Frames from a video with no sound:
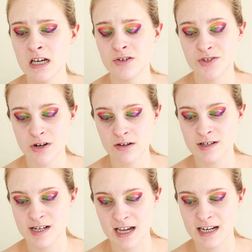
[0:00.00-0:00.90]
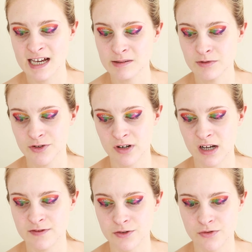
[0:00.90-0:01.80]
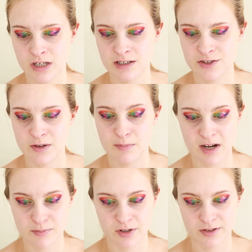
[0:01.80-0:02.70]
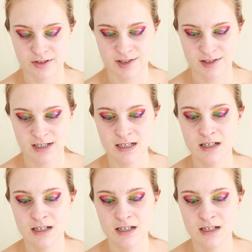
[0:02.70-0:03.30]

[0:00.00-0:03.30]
does not contain animal derived ingredients or byproducts.